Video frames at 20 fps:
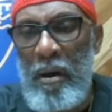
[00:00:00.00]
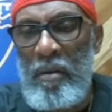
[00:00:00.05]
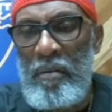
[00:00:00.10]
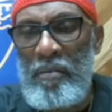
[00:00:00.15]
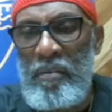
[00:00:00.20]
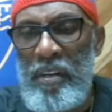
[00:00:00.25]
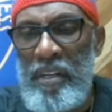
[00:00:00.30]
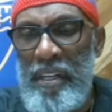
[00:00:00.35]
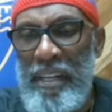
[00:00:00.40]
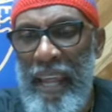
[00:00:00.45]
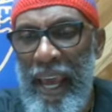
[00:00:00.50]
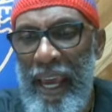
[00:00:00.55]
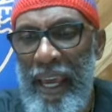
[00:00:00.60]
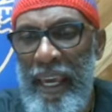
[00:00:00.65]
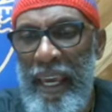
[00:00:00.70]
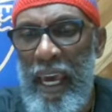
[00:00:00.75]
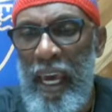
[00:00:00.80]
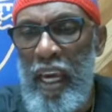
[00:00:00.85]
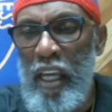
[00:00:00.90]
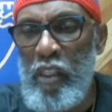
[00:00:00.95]
For
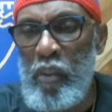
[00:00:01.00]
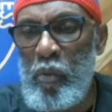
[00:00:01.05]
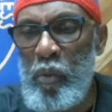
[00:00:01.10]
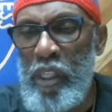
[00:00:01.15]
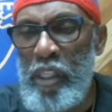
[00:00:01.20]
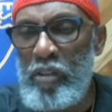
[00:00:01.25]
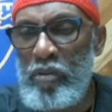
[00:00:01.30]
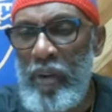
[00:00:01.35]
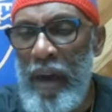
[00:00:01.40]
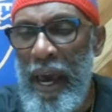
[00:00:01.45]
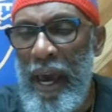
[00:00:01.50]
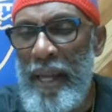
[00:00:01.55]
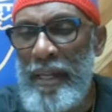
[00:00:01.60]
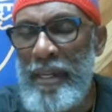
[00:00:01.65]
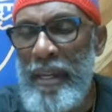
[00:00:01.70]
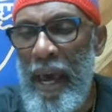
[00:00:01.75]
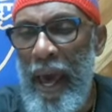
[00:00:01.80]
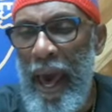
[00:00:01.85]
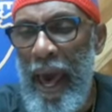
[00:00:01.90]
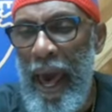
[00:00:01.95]
decades, we tried
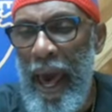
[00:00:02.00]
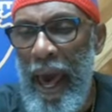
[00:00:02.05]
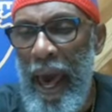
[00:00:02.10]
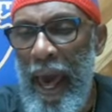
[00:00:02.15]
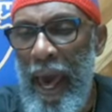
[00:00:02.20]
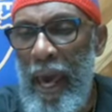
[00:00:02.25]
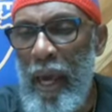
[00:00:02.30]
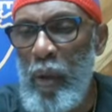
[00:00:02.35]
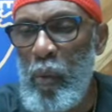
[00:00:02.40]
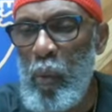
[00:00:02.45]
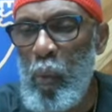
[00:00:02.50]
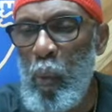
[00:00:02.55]
to hide